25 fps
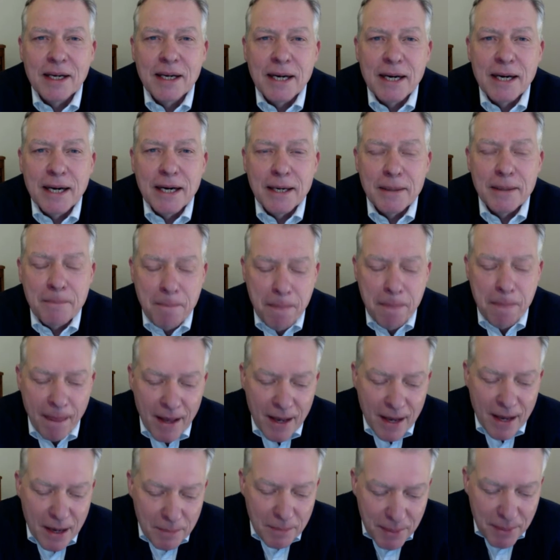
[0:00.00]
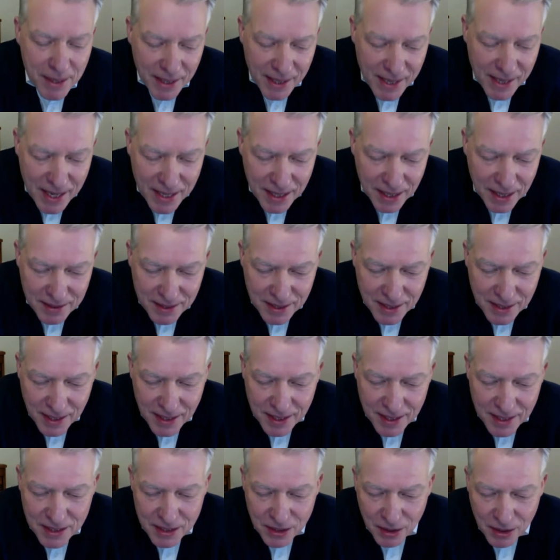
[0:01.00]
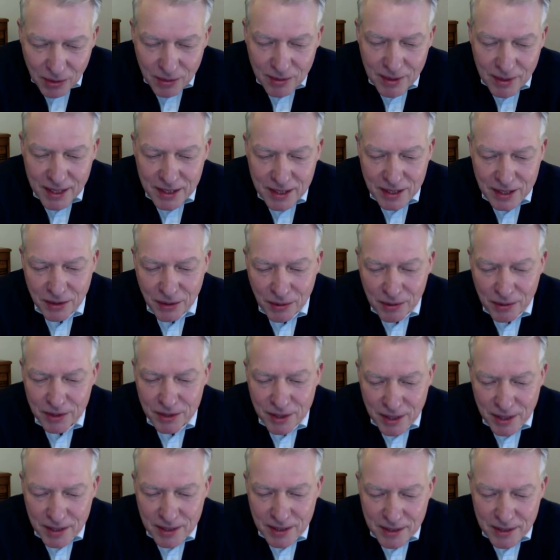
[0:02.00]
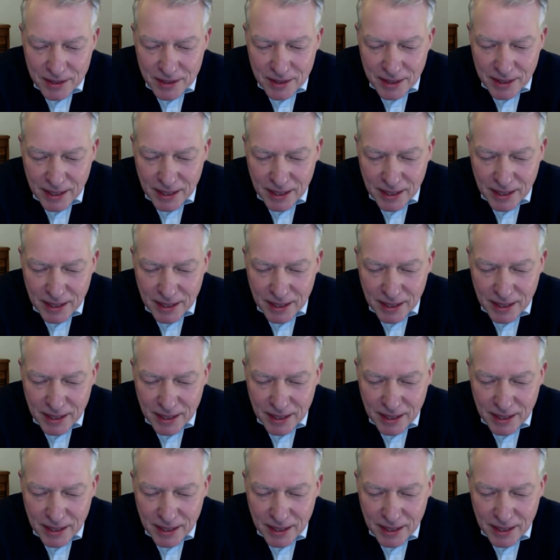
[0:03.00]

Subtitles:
But again, I think it's not just